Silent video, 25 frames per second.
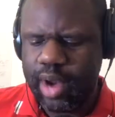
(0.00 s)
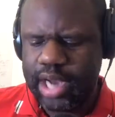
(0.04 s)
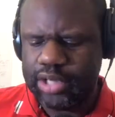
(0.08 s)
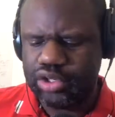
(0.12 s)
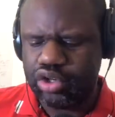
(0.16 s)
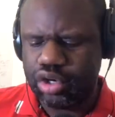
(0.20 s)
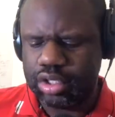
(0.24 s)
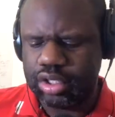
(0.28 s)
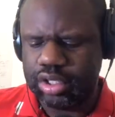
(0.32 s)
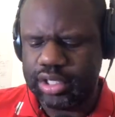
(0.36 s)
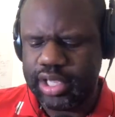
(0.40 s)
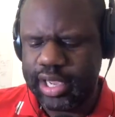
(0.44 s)

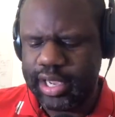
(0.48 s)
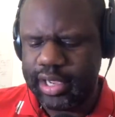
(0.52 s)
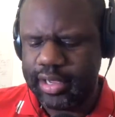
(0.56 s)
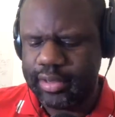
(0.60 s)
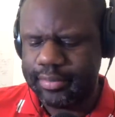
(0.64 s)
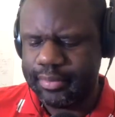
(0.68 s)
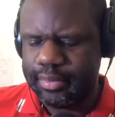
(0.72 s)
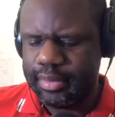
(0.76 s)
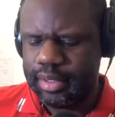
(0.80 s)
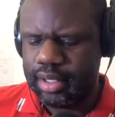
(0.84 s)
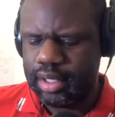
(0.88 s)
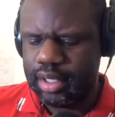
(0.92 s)
Georgia Tech.
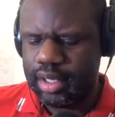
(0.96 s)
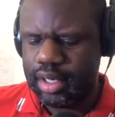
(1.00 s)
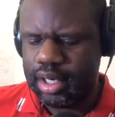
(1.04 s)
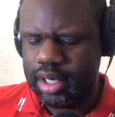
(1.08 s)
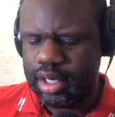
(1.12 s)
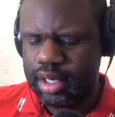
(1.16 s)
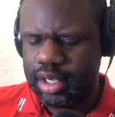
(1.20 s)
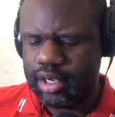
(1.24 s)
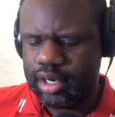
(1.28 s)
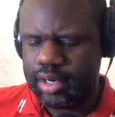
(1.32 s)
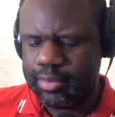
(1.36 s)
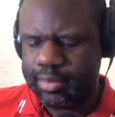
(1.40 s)
You're gonna
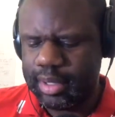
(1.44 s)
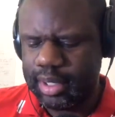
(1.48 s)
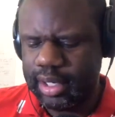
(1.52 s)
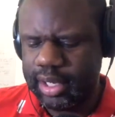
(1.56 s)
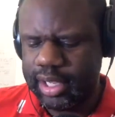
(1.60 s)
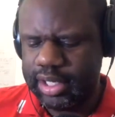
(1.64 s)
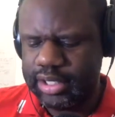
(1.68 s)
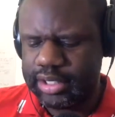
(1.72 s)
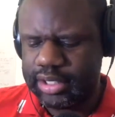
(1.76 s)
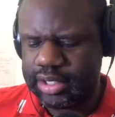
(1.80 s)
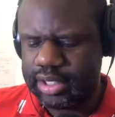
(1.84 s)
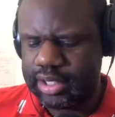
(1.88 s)
go to
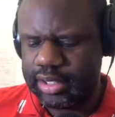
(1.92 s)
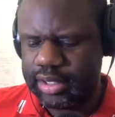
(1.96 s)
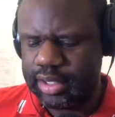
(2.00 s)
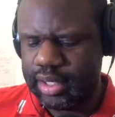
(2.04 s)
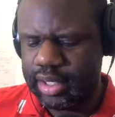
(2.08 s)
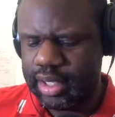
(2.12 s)
Malaysia,